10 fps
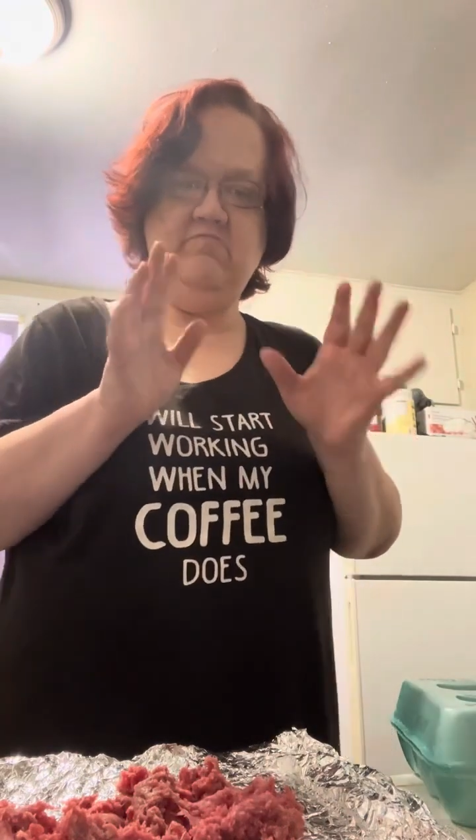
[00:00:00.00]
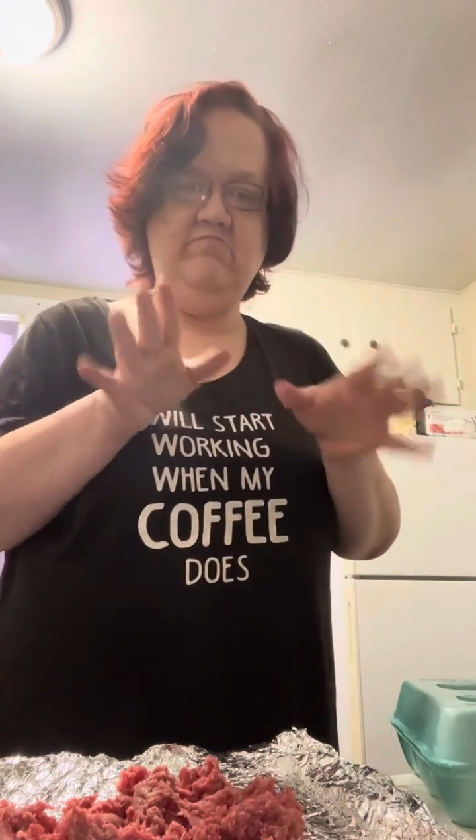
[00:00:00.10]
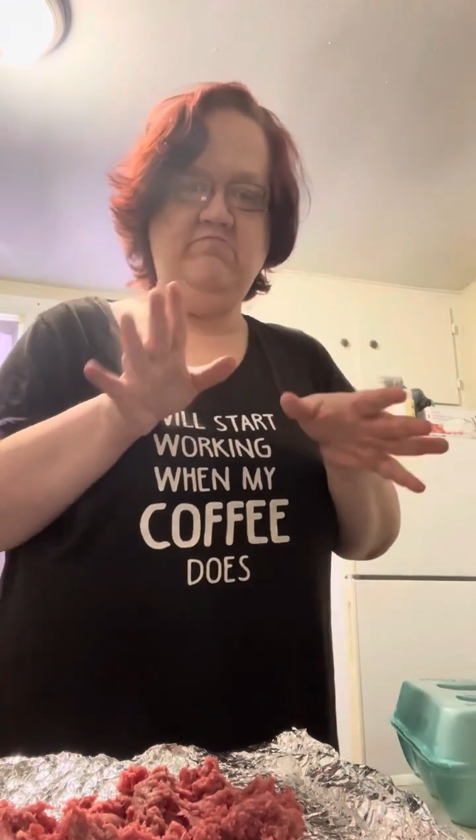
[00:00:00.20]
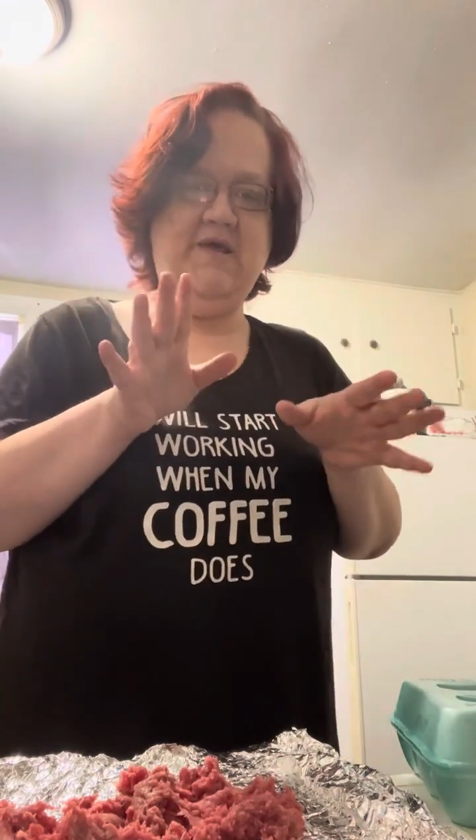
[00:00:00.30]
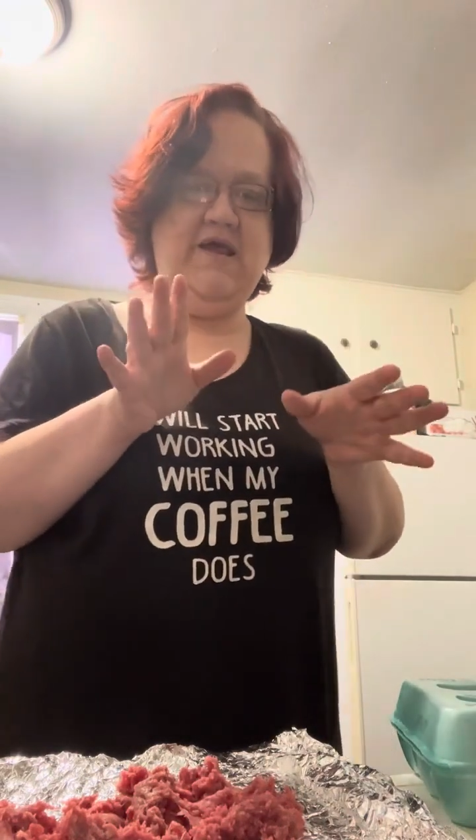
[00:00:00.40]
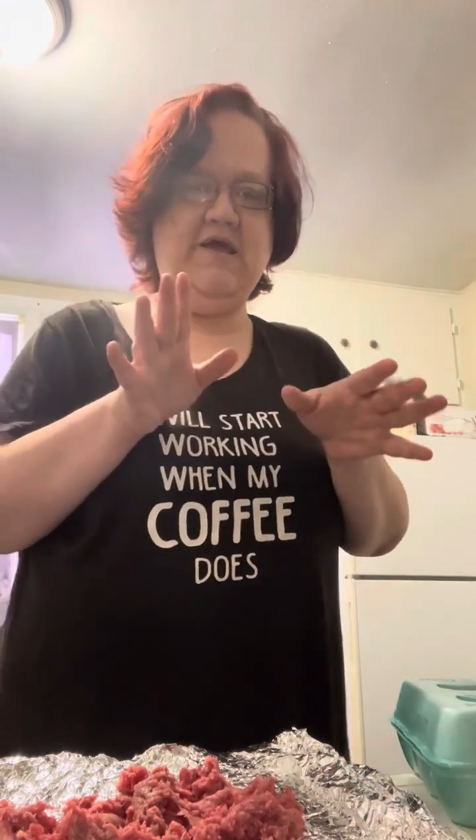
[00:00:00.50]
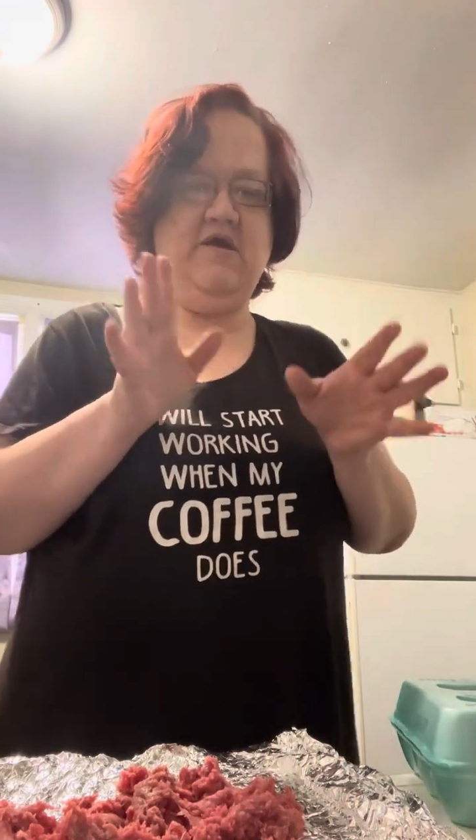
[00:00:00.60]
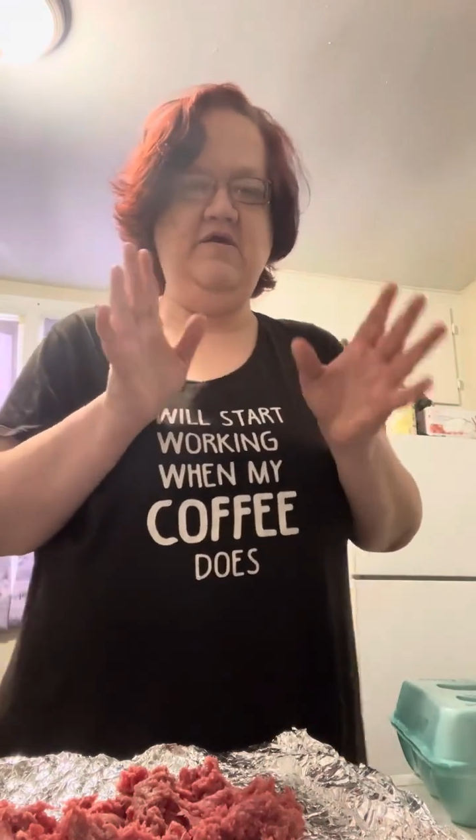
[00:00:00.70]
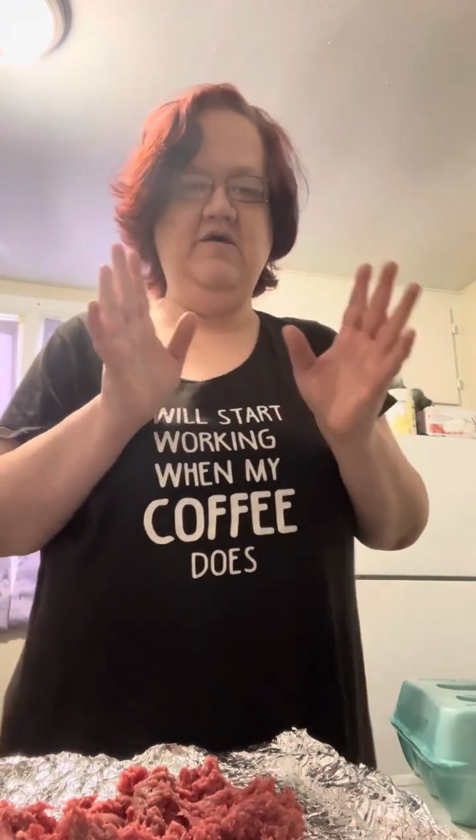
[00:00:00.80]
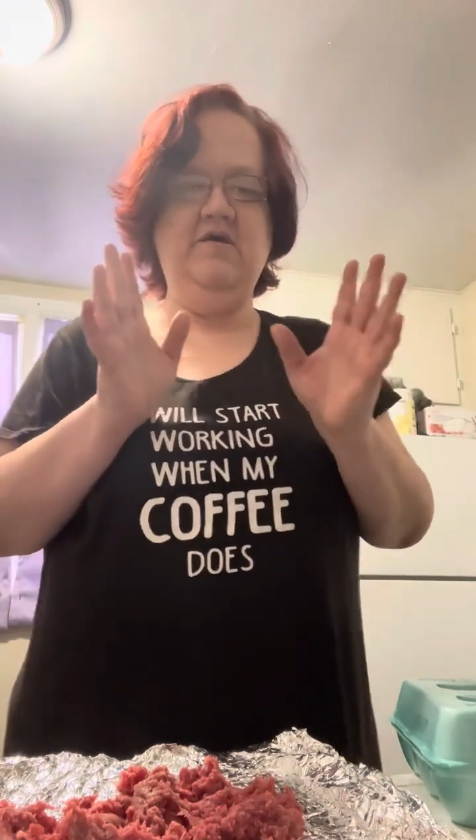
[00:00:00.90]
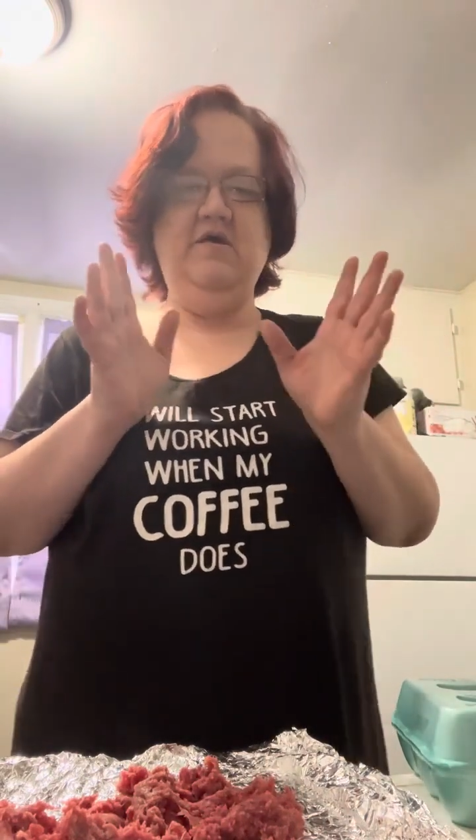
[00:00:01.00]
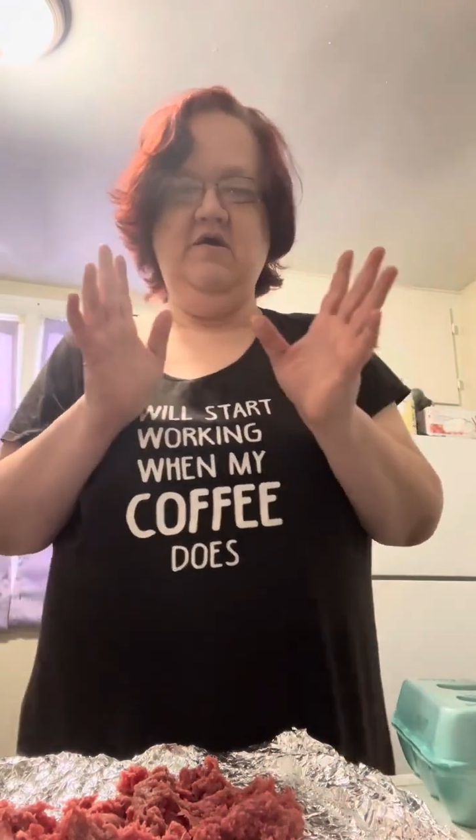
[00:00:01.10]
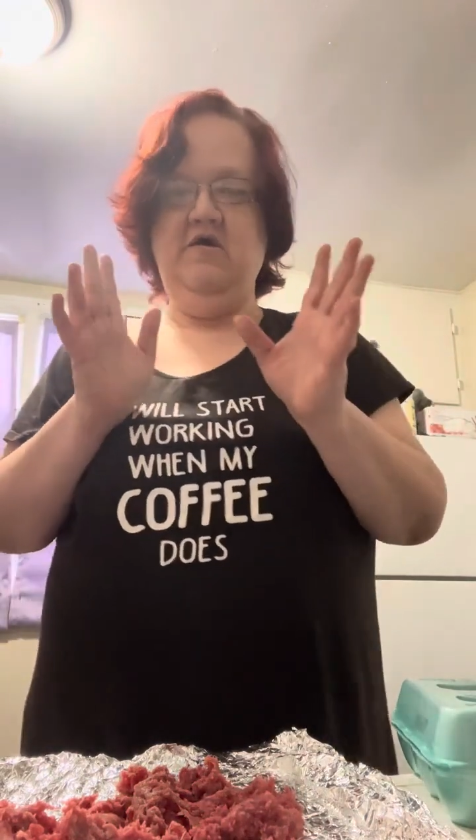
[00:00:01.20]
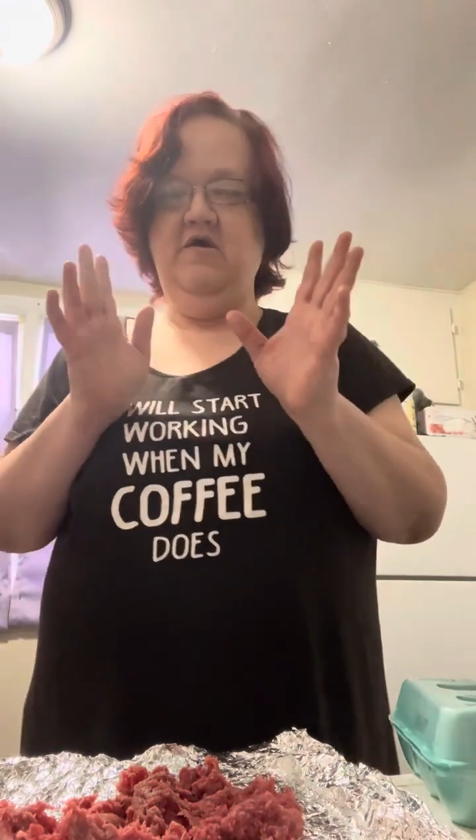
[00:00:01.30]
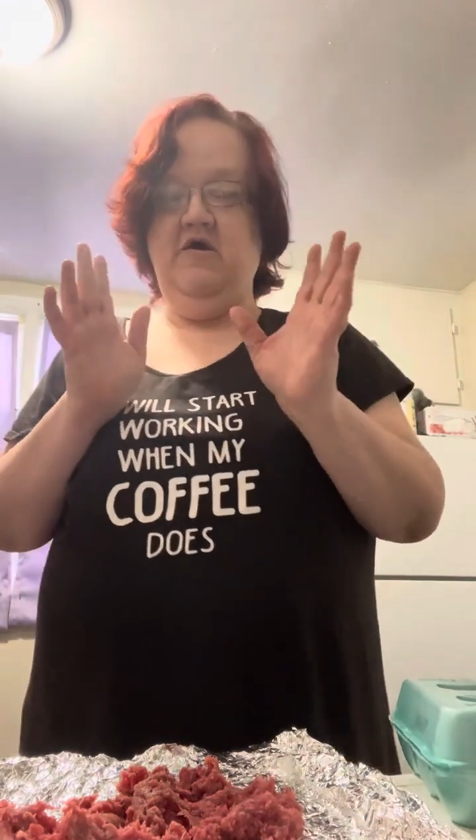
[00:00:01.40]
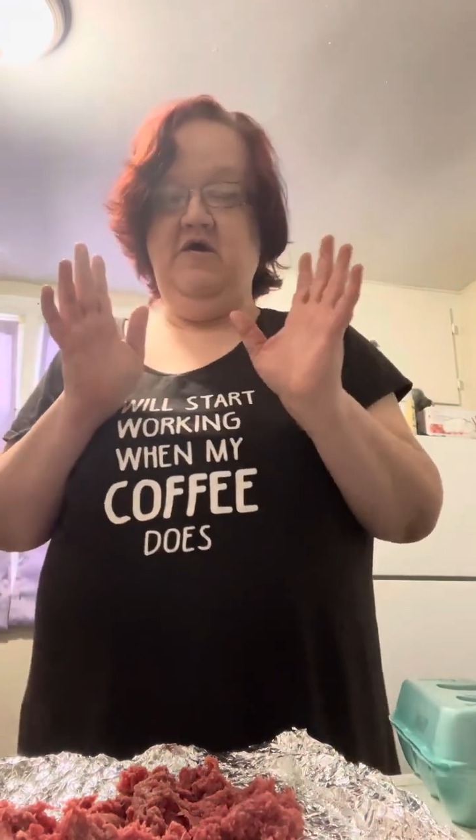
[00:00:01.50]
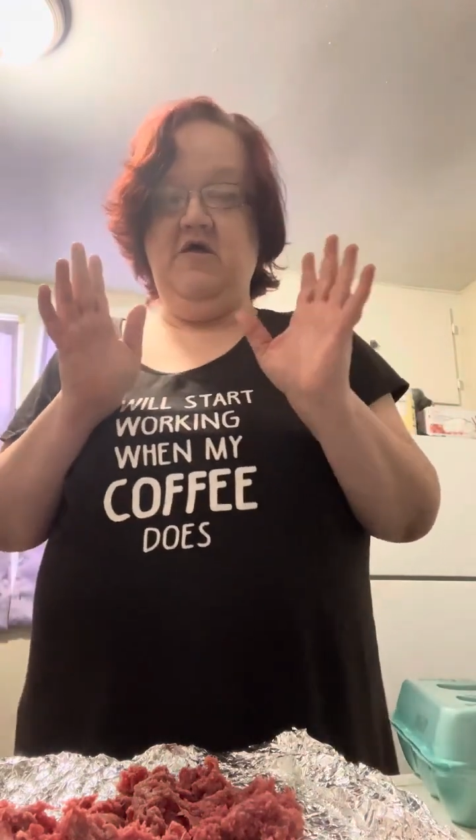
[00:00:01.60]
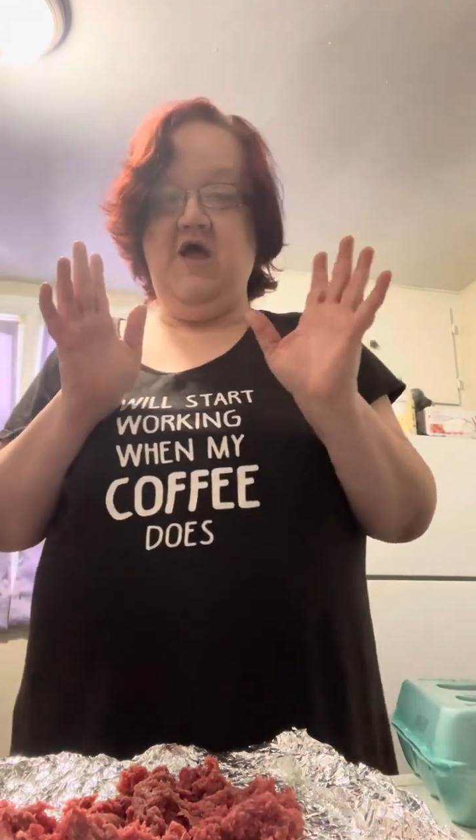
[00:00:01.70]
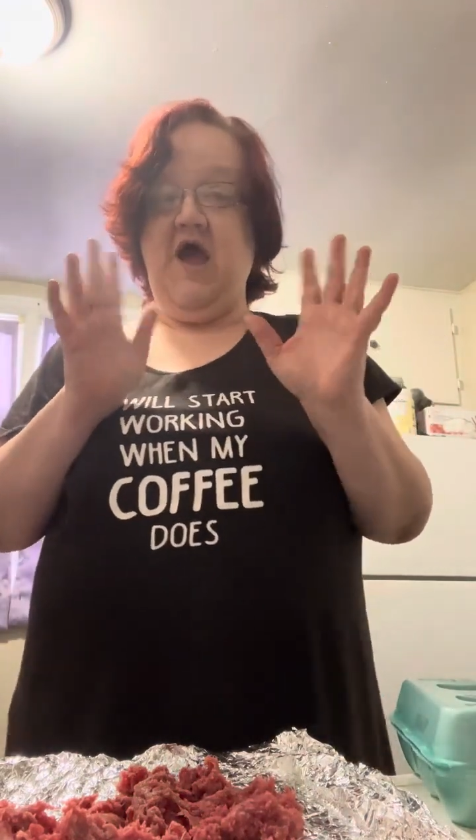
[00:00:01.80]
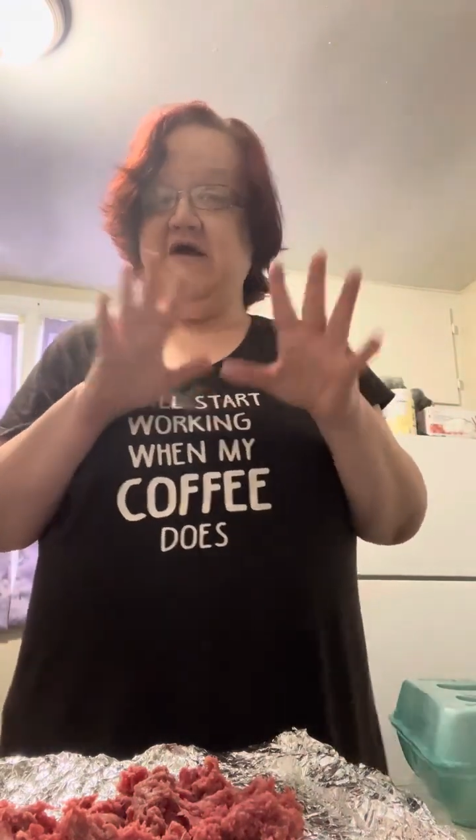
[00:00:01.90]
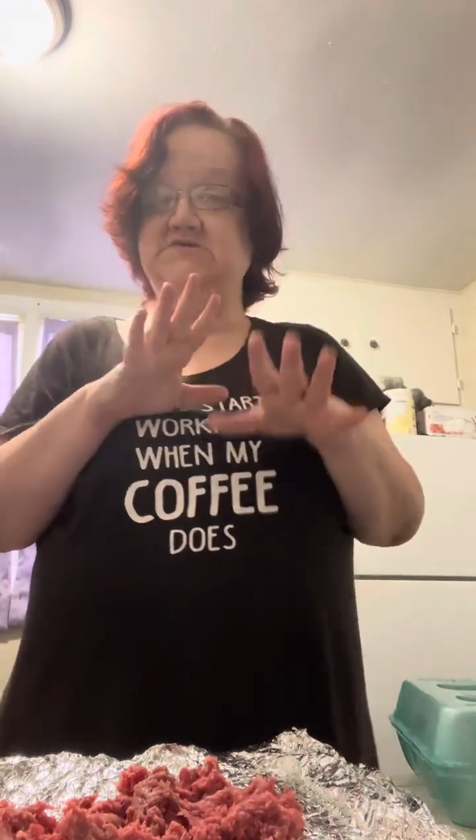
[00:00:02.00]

make. I